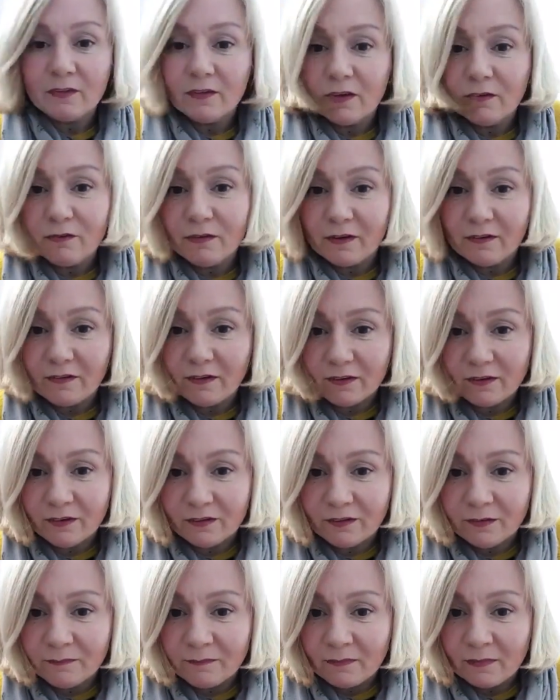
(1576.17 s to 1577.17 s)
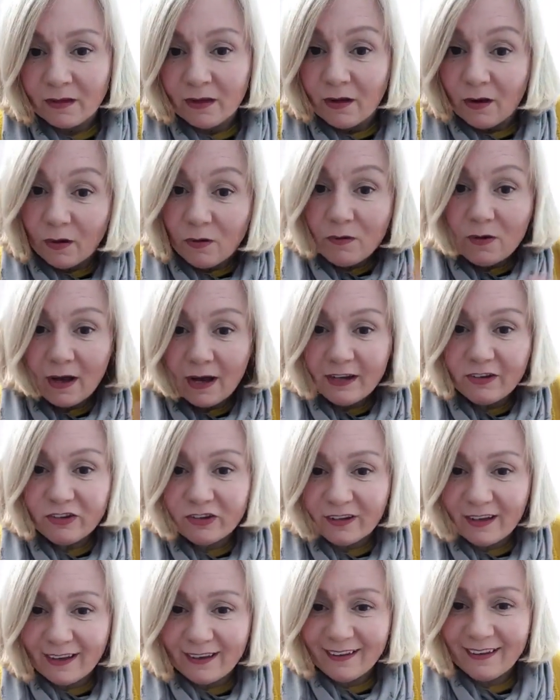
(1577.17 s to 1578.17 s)
So far so good. Oh, hi
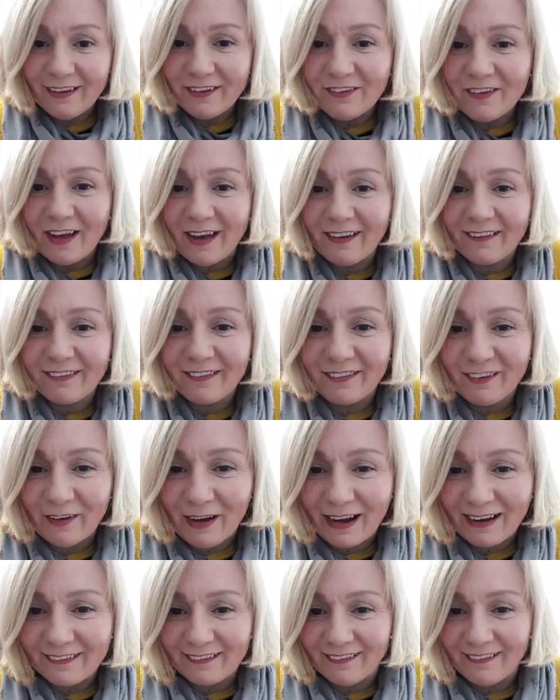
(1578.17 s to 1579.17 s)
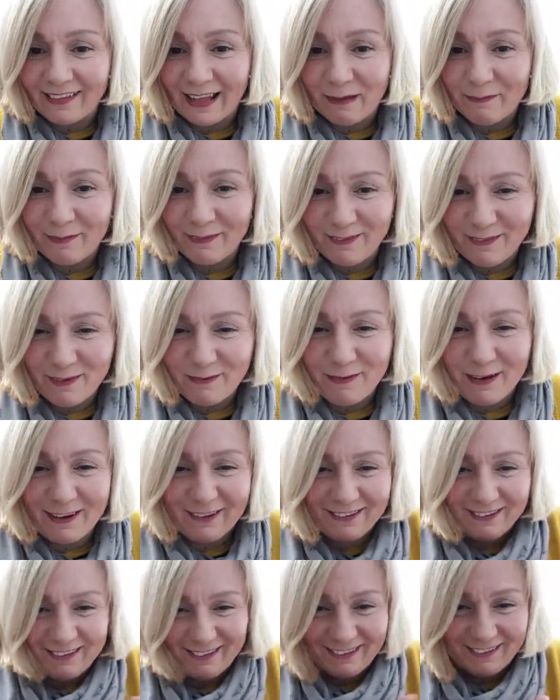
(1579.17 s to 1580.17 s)
Jeanette. How nice to know accidents happen to
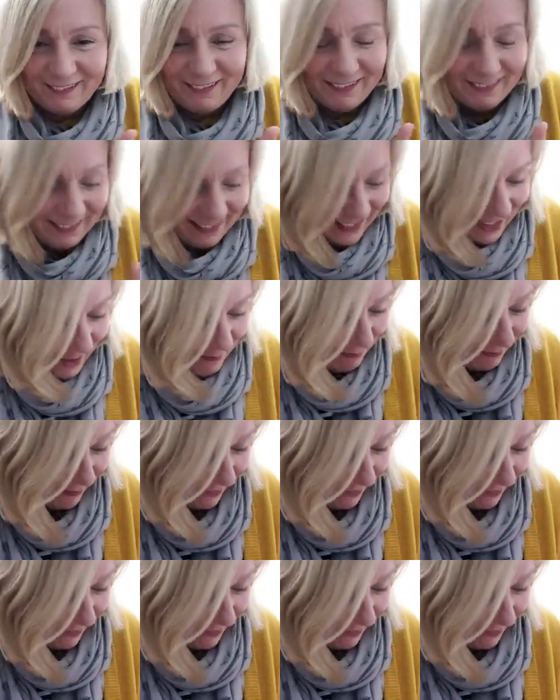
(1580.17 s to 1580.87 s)
professionals as well. Yeah.